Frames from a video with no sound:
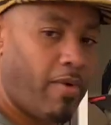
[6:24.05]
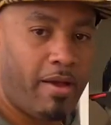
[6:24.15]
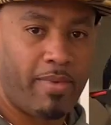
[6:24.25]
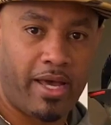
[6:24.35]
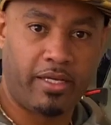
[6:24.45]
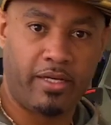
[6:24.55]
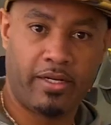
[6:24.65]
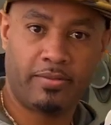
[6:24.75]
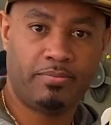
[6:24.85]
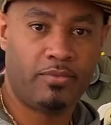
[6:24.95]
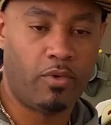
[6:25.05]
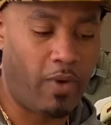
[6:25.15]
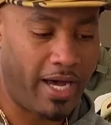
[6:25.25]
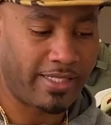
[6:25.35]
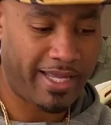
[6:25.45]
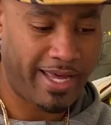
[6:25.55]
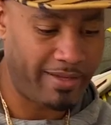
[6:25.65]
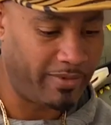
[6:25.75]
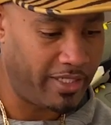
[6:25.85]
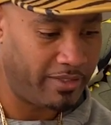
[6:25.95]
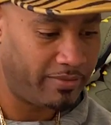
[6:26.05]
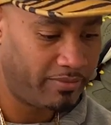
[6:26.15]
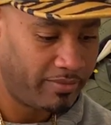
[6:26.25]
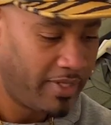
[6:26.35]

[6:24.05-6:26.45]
I'm right back here. Why is that? Well,